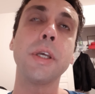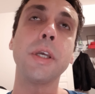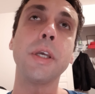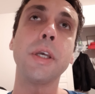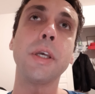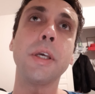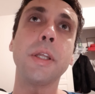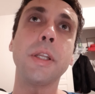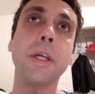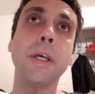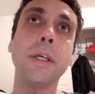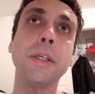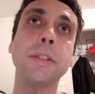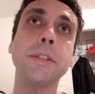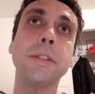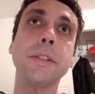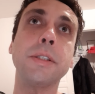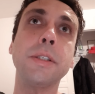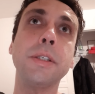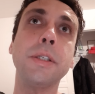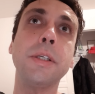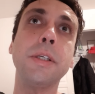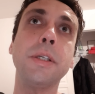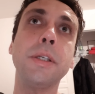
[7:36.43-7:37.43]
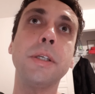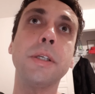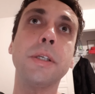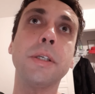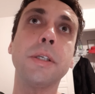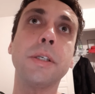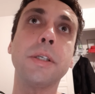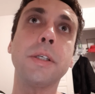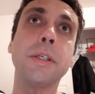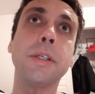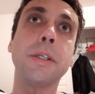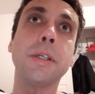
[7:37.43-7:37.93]
And I see,
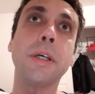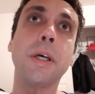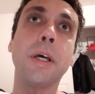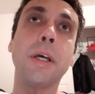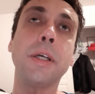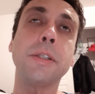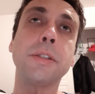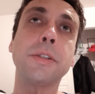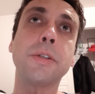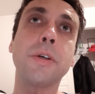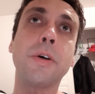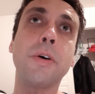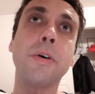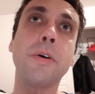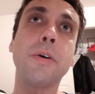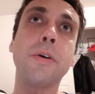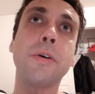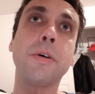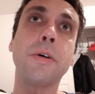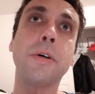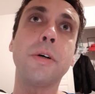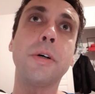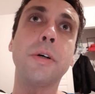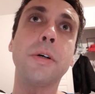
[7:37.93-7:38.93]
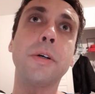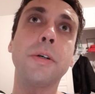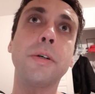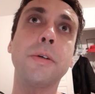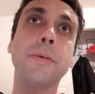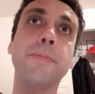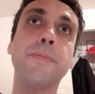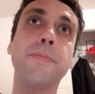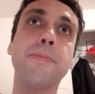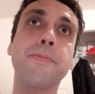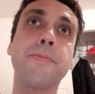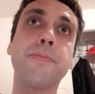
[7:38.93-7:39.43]
I saw,
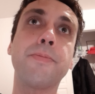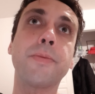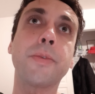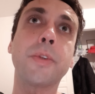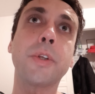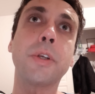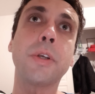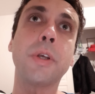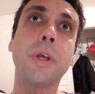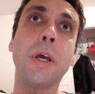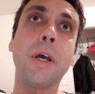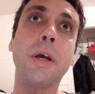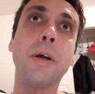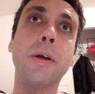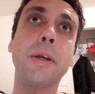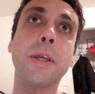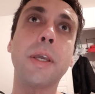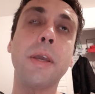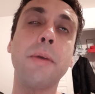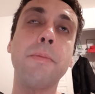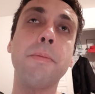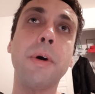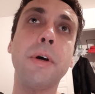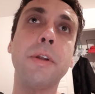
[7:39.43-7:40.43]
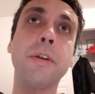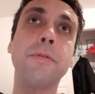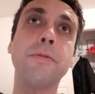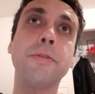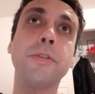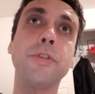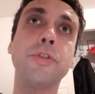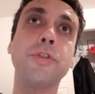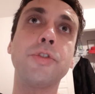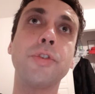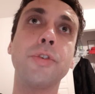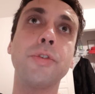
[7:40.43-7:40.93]
um, I came out of
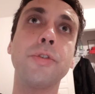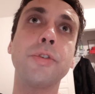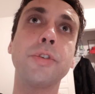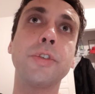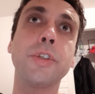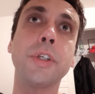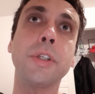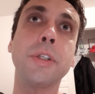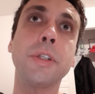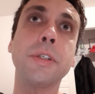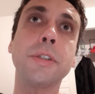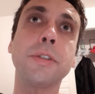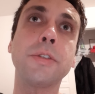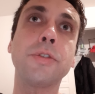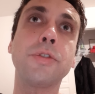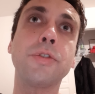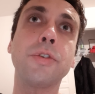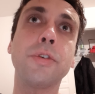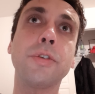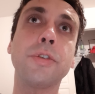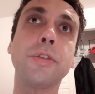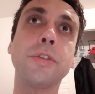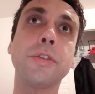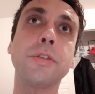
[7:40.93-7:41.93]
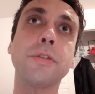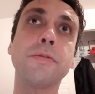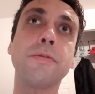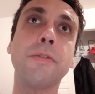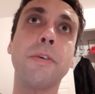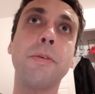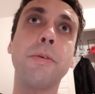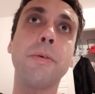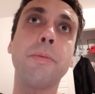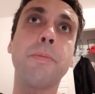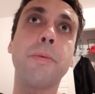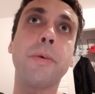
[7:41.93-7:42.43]
the church, and this church is
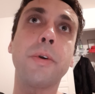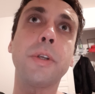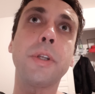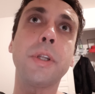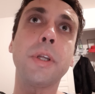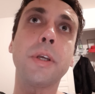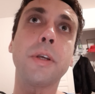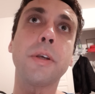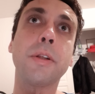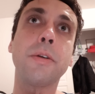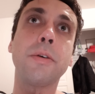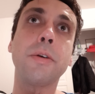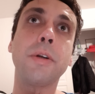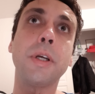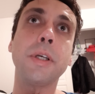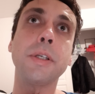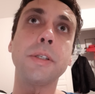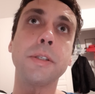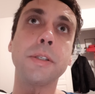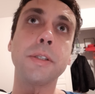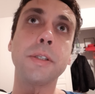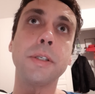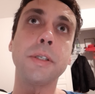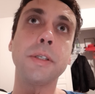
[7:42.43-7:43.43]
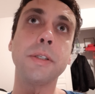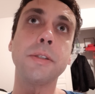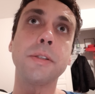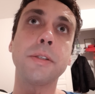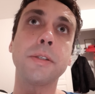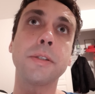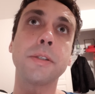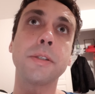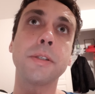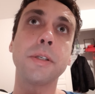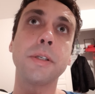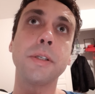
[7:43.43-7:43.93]
very particular, as
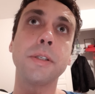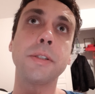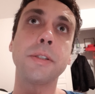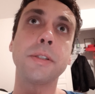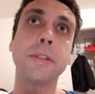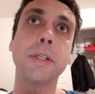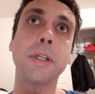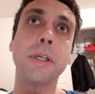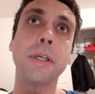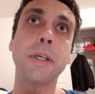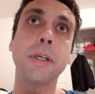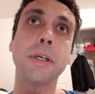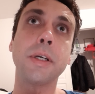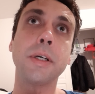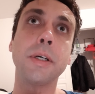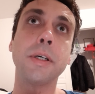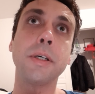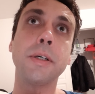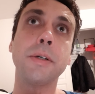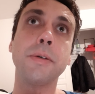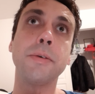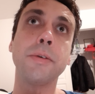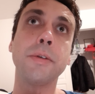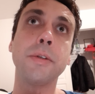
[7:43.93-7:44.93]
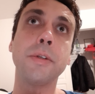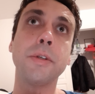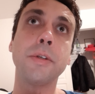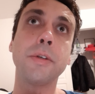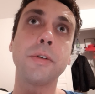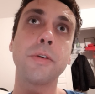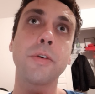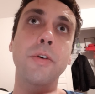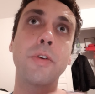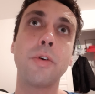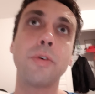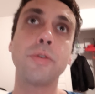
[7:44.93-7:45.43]
it's it's like uh,
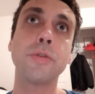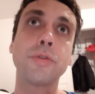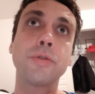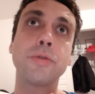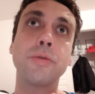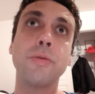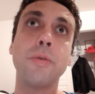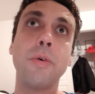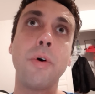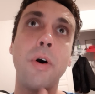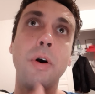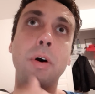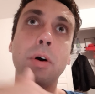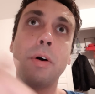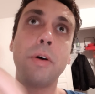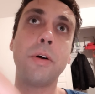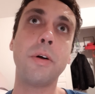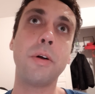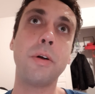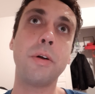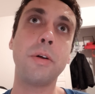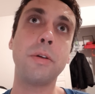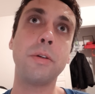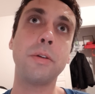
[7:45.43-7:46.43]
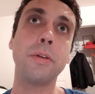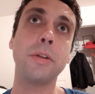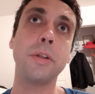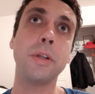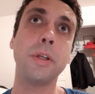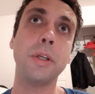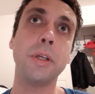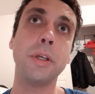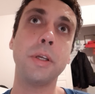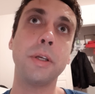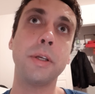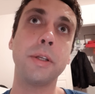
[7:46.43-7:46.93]
close to all,
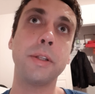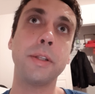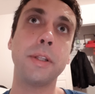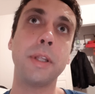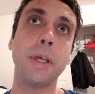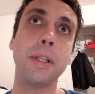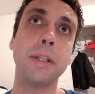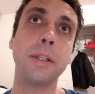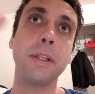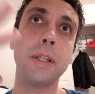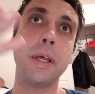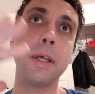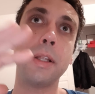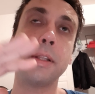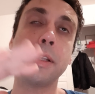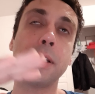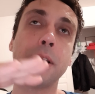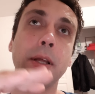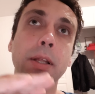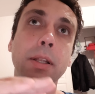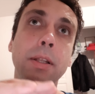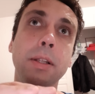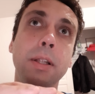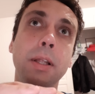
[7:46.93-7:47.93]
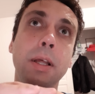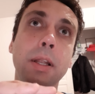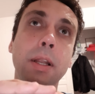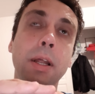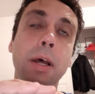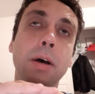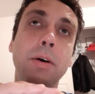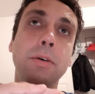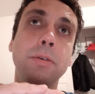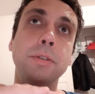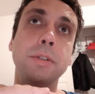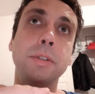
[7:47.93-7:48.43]
that, that, that, that
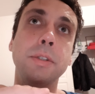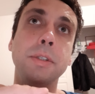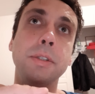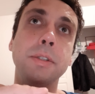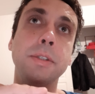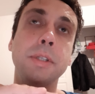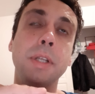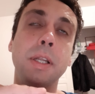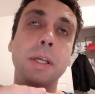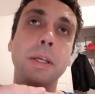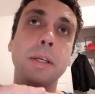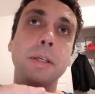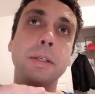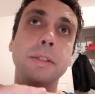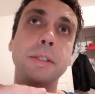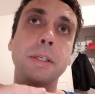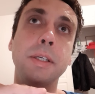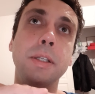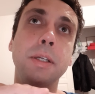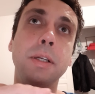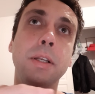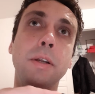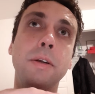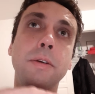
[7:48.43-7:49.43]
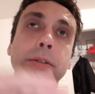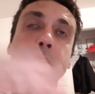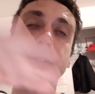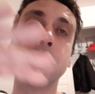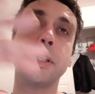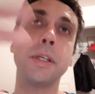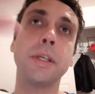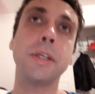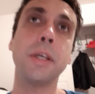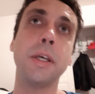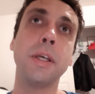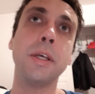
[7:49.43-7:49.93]
house is like, Saint Clair is
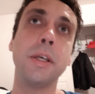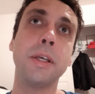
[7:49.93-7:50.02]
like